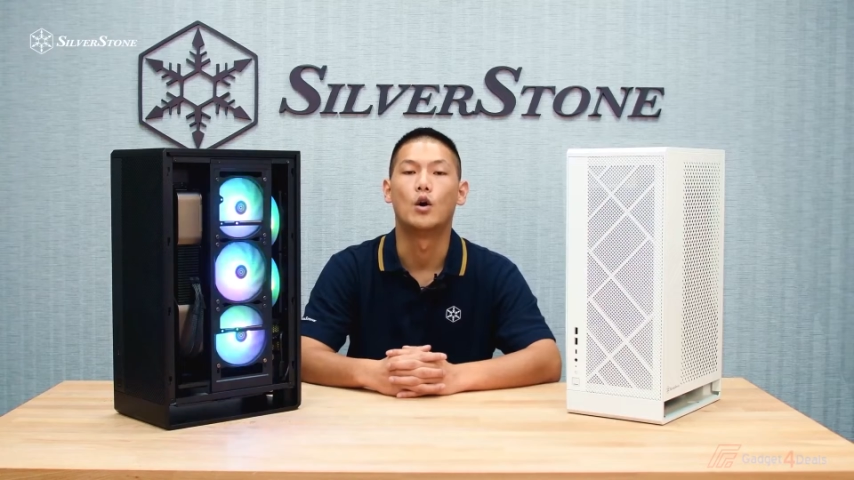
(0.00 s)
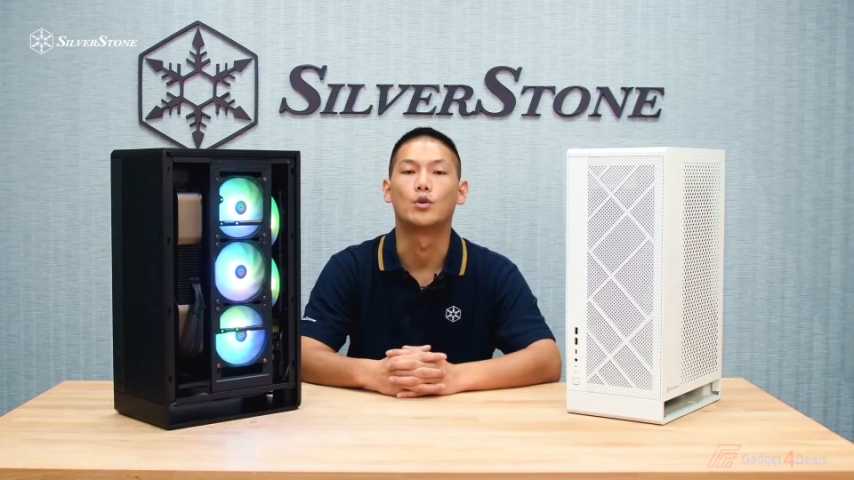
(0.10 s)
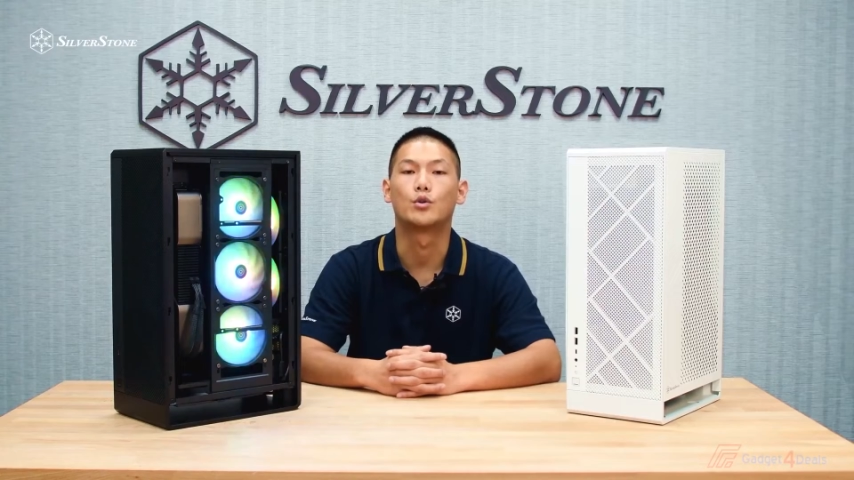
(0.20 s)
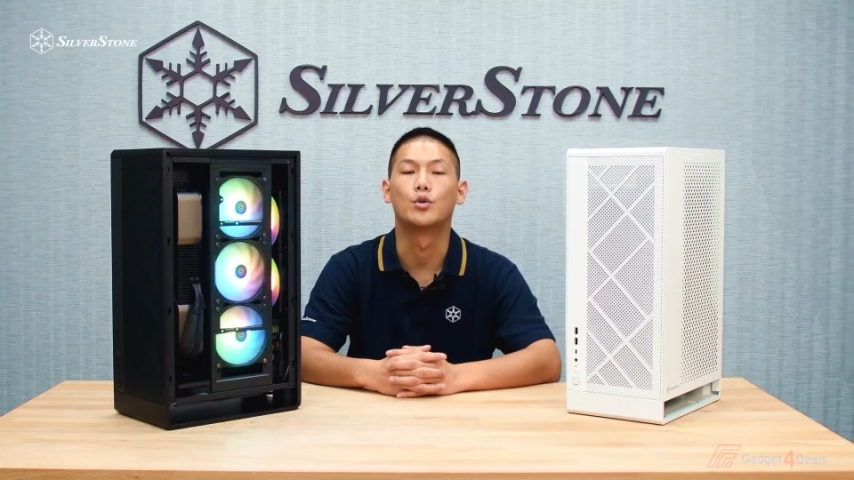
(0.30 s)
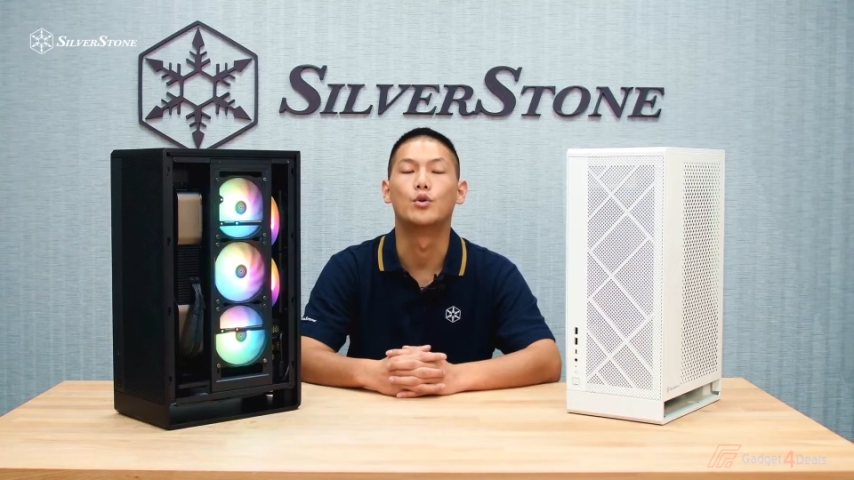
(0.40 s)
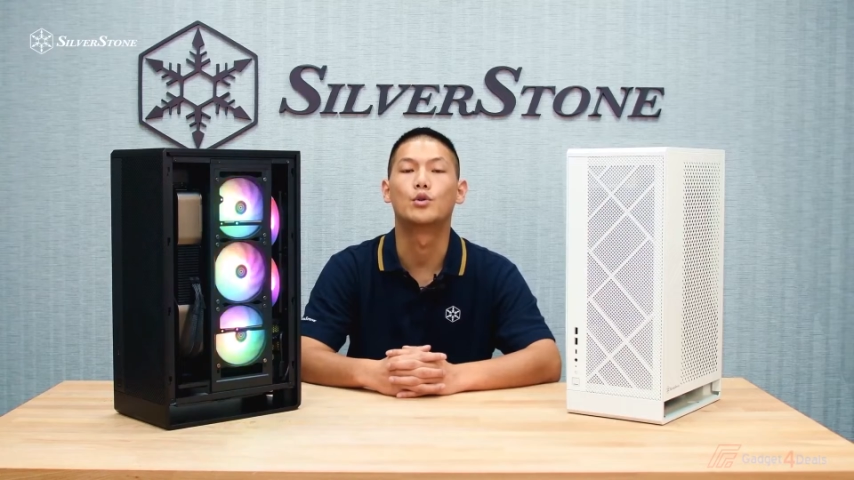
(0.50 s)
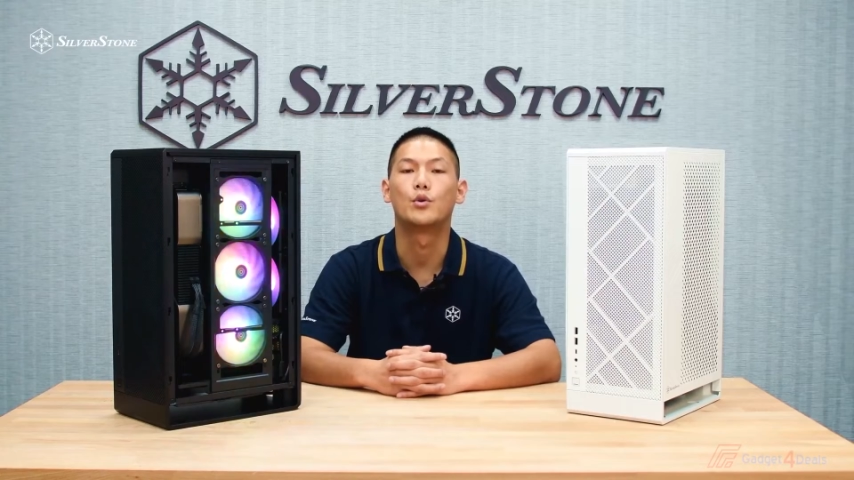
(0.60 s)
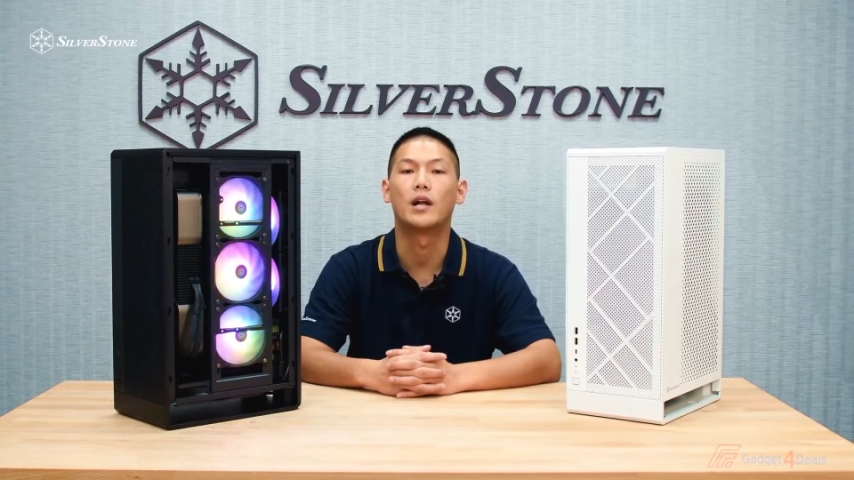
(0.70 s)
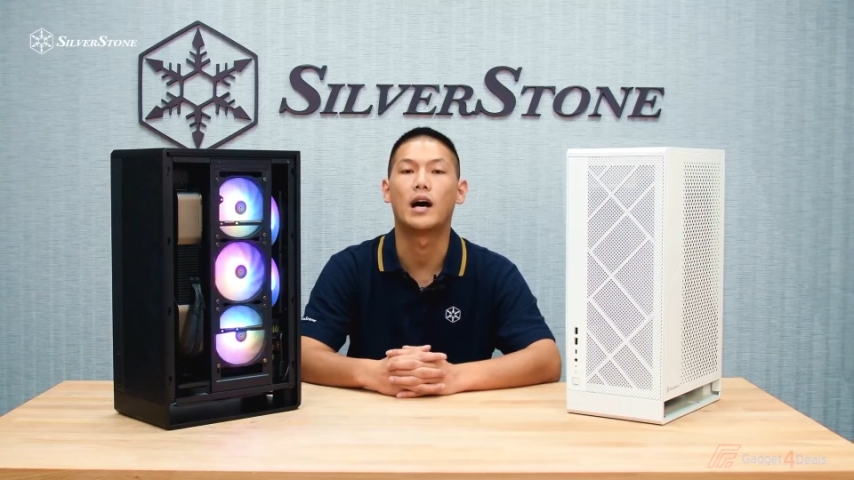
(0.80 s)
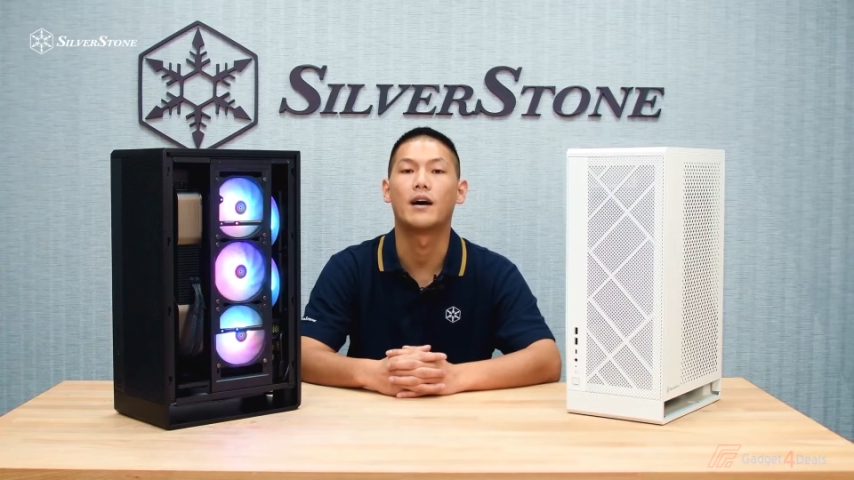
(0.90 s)
or two
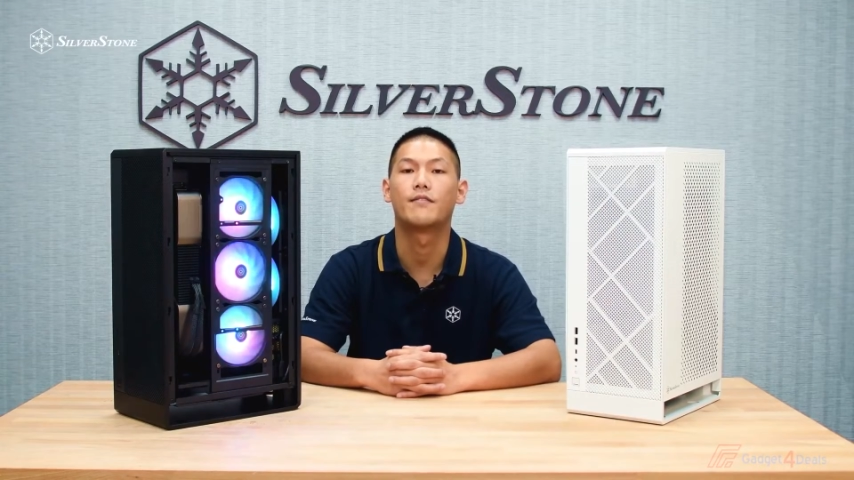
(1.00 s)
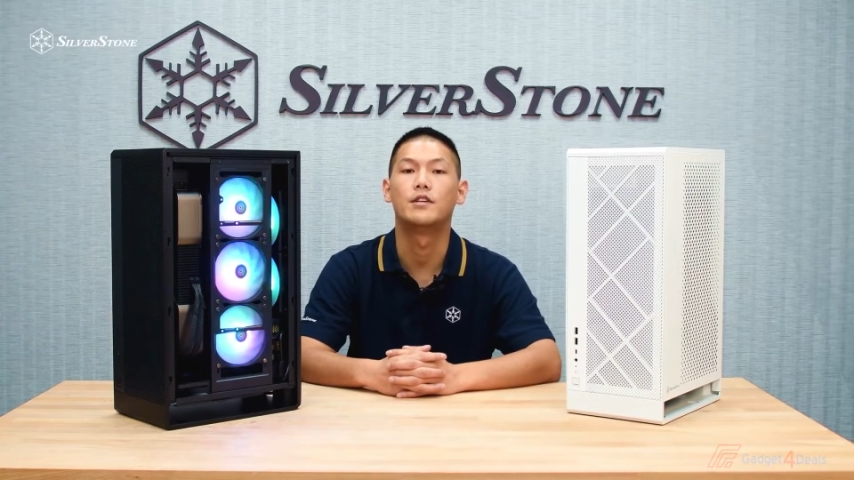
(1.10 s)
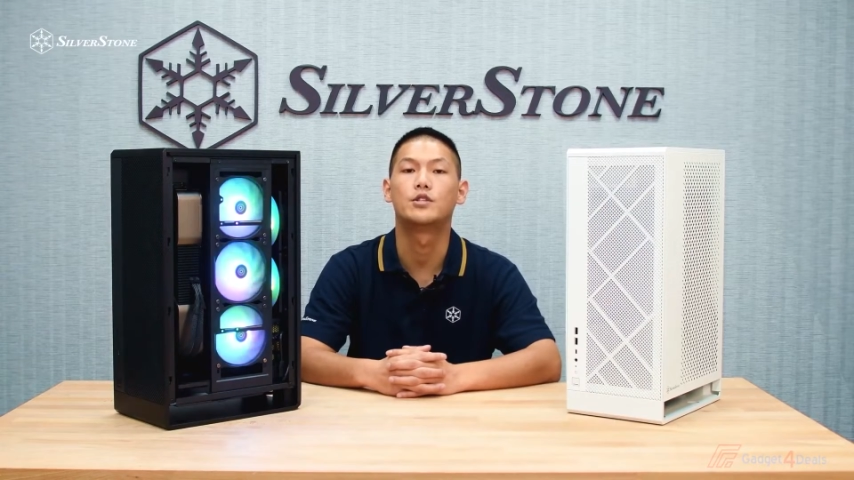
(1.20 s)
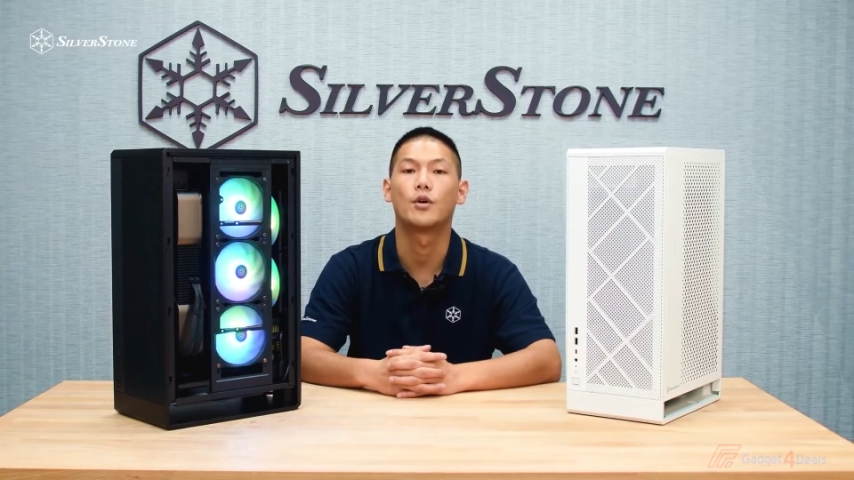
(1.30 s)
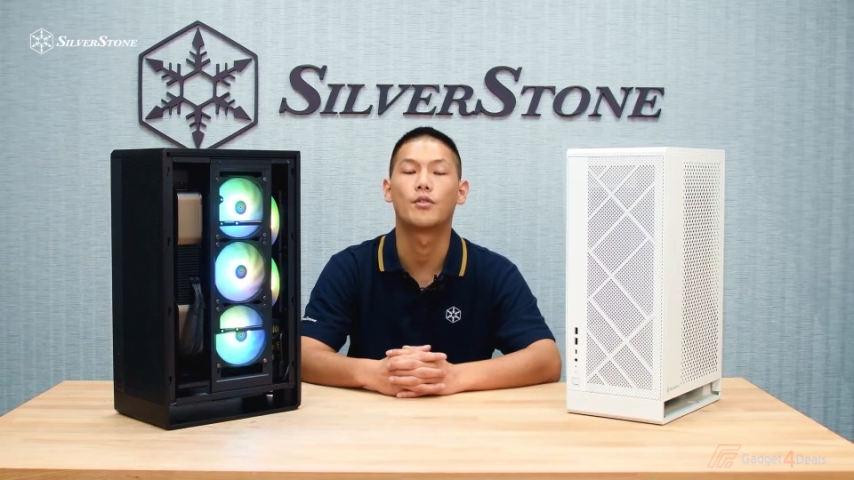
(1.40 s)
2.5-inch or